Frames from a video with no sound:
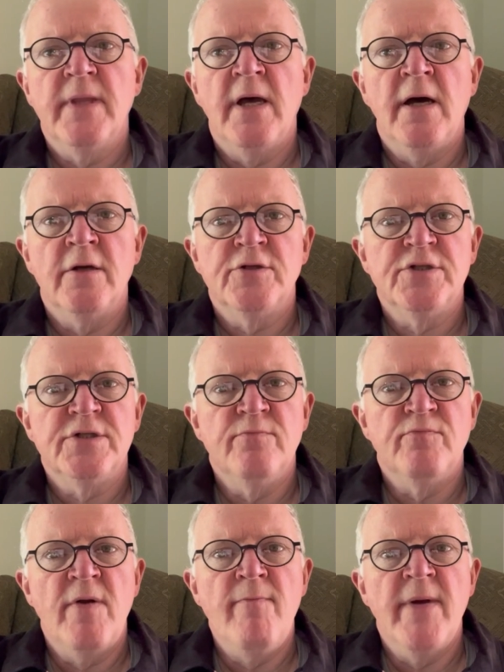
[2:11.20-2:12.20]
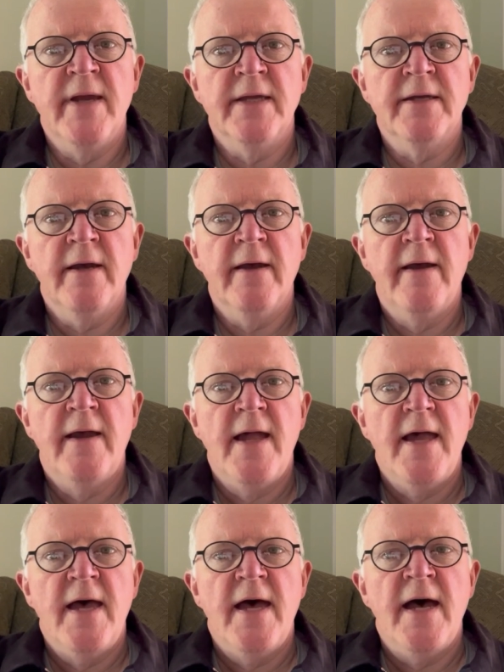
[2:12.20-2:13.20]
artist and printmaker.
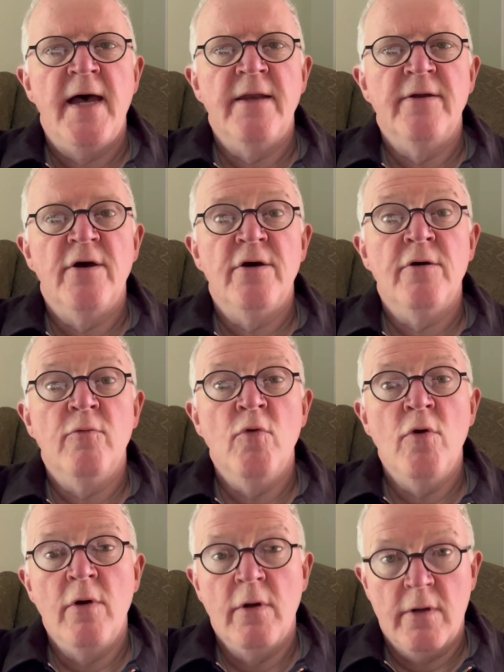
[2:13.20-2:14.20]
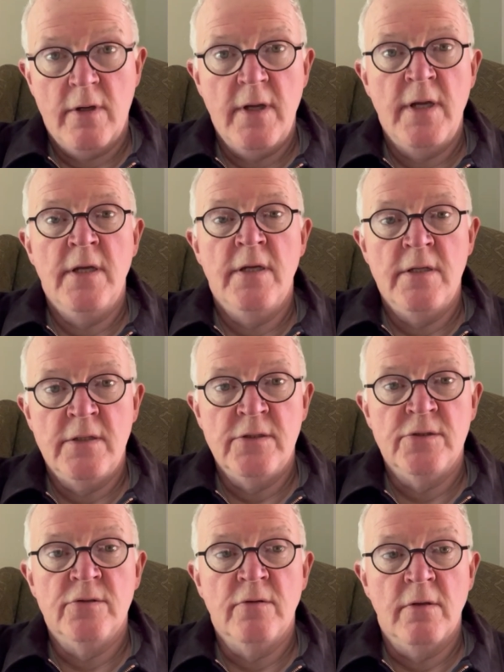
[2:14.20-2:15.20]
And her work
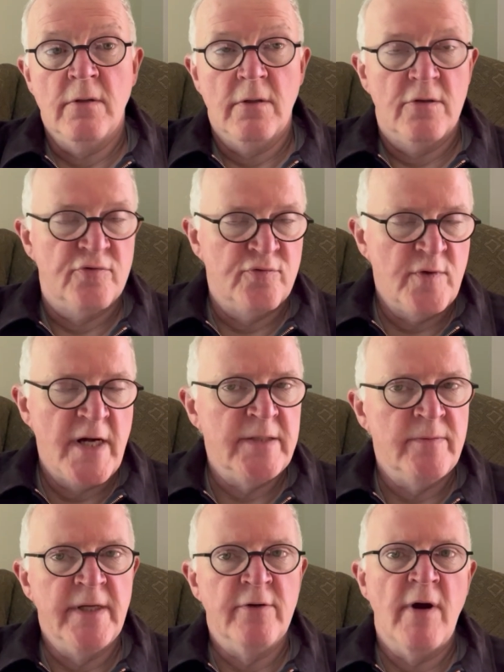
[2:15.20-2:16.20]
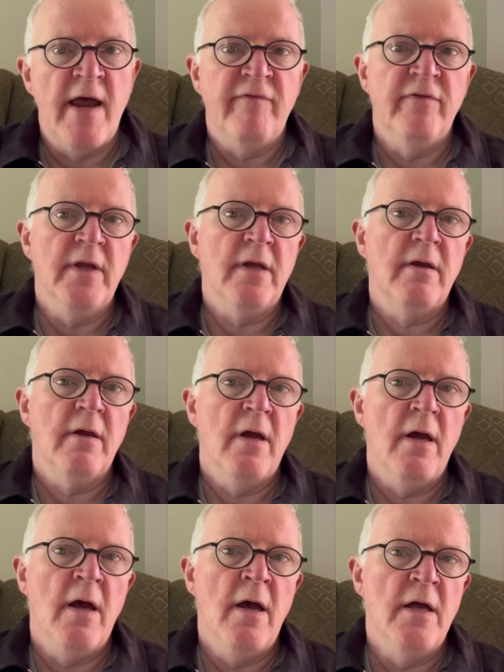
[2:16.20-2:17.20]
is incredibly graphic,
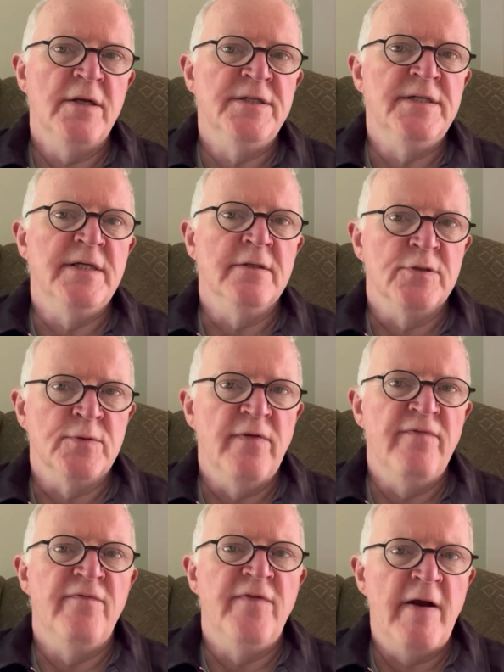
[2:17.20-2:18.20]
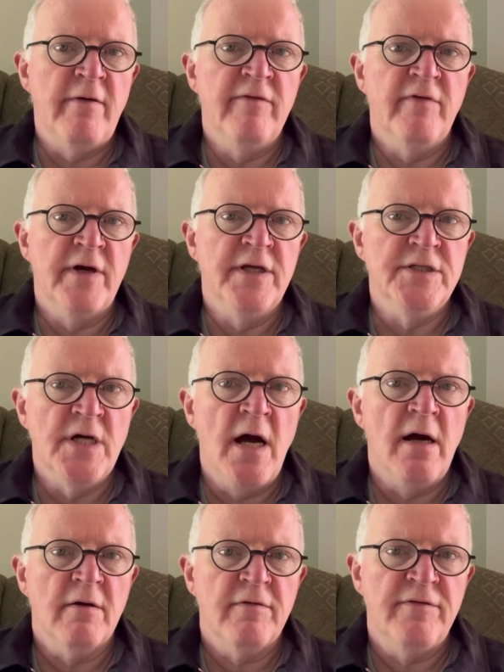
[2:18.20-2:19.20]
deals with very, very
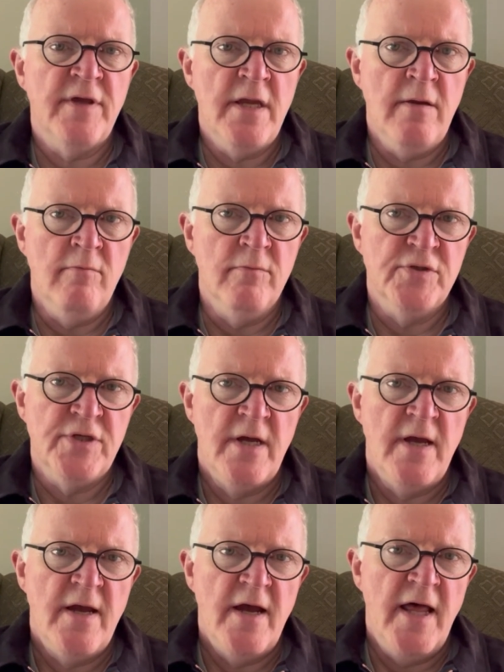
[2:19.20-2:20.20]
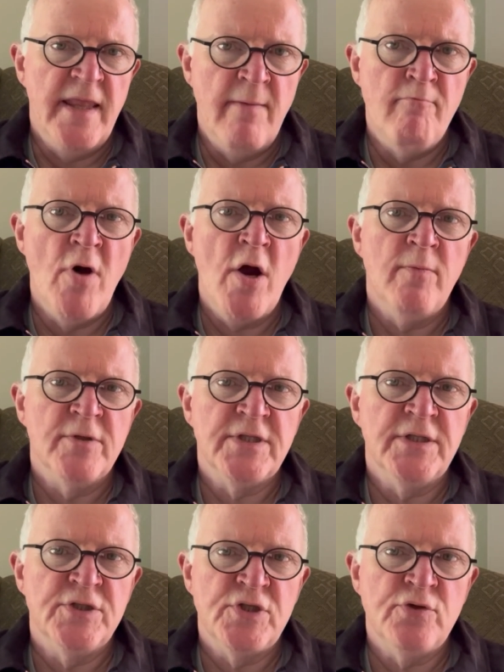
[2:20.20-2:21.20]
dark themes. And the moment
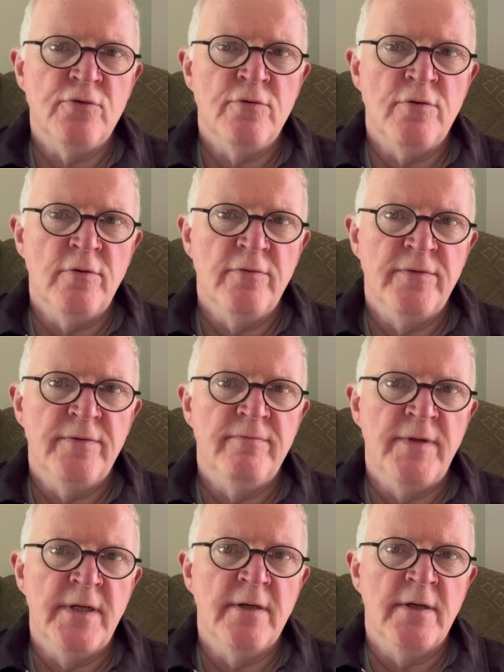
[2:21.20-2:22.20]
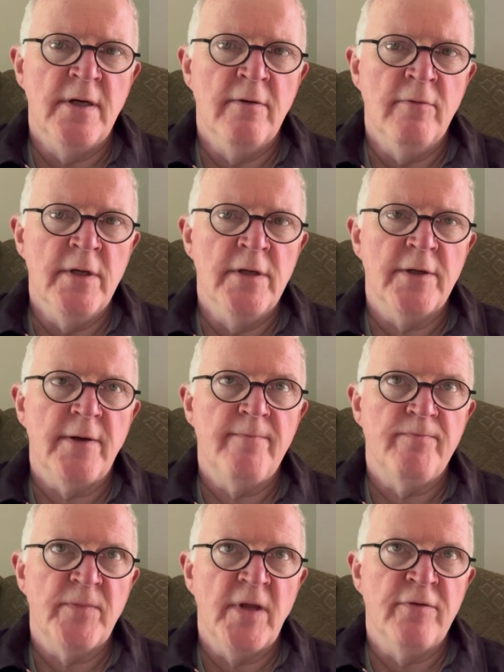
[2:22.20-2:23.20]
I saw her work,
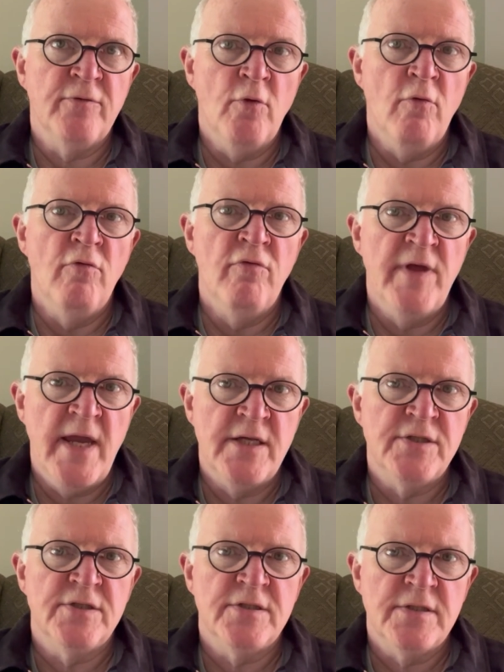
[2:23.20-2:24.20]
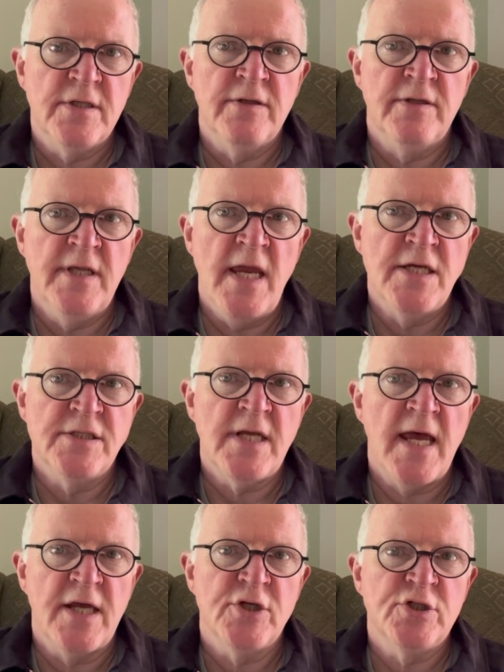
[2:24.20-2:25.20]
I thought this
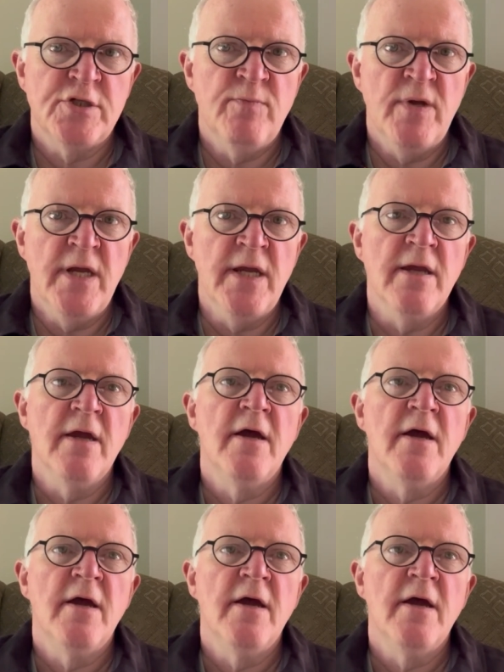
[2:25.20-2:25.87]
has to be